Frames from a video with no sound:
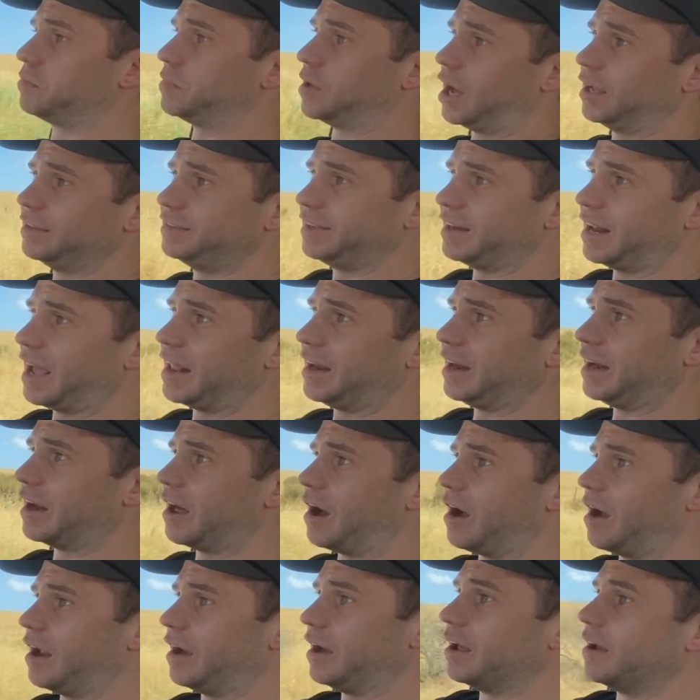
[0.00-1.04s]

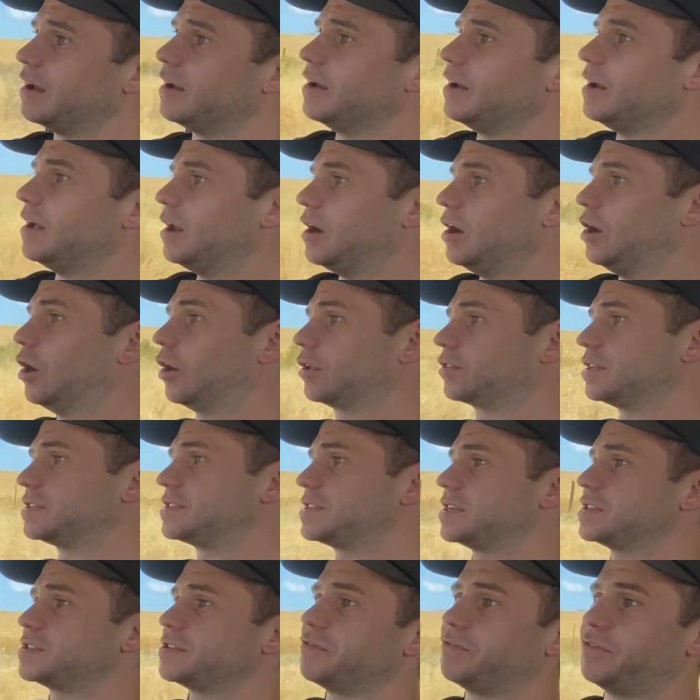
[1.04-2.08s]
1989. Look, this
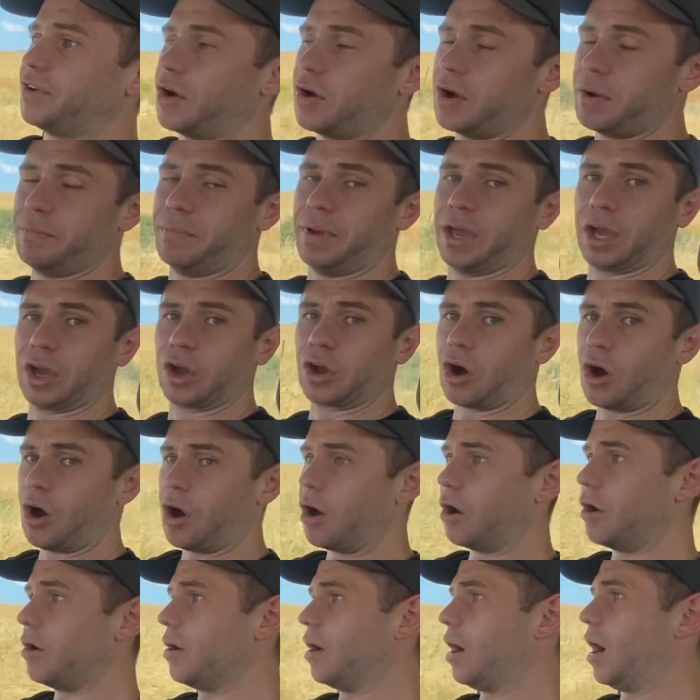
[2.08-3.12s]
is a very big
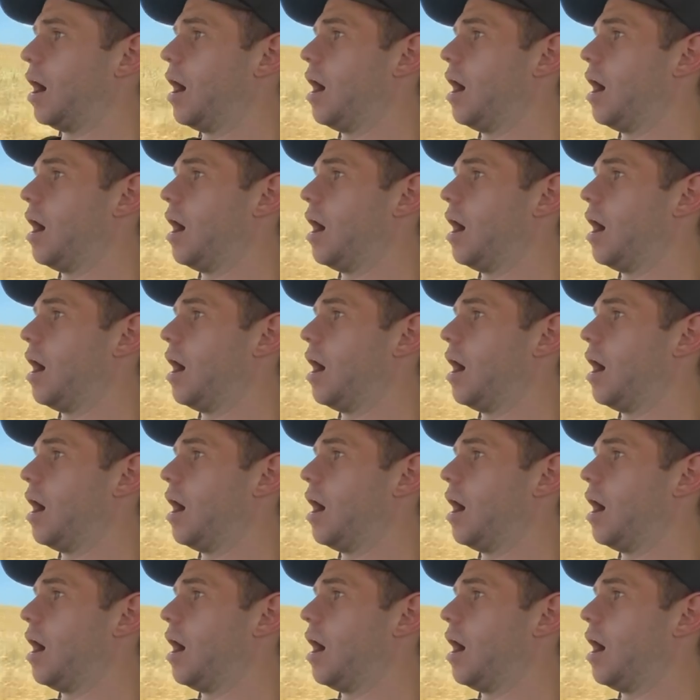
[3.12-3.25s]
car.